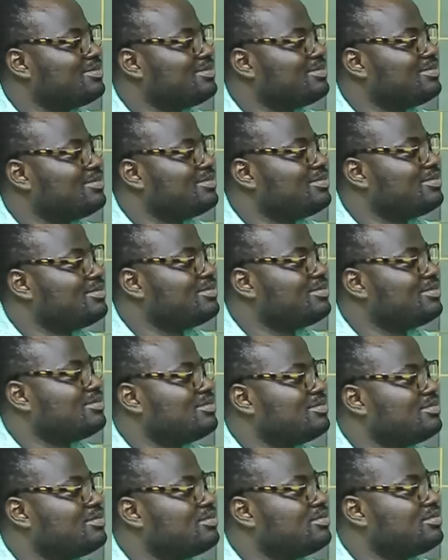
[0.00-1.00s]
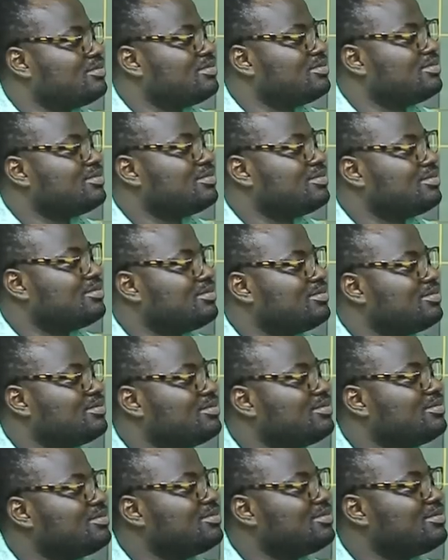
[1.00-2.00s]

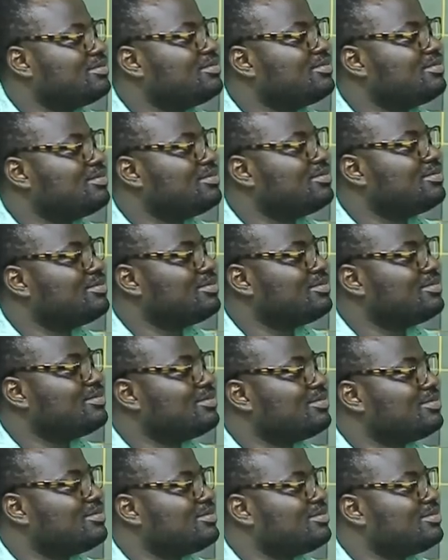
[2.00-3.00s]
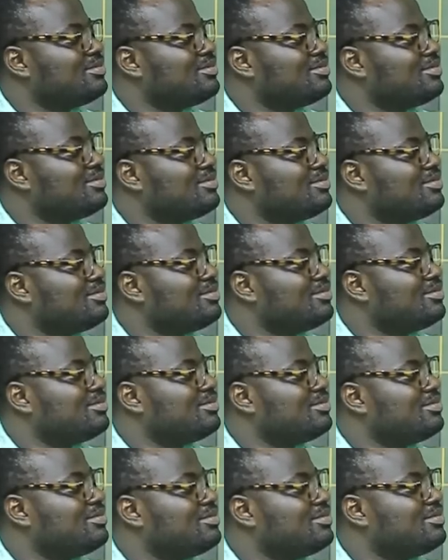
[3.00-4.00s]

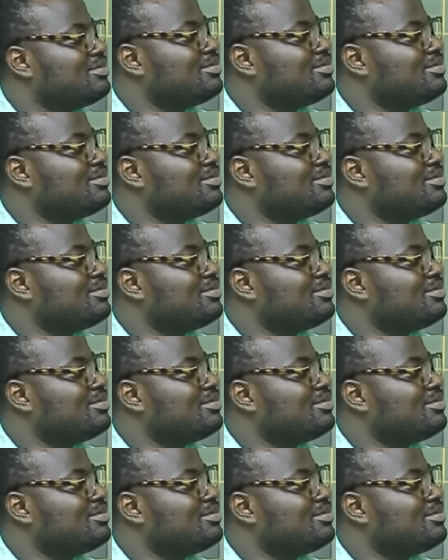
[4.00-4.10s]
(silent)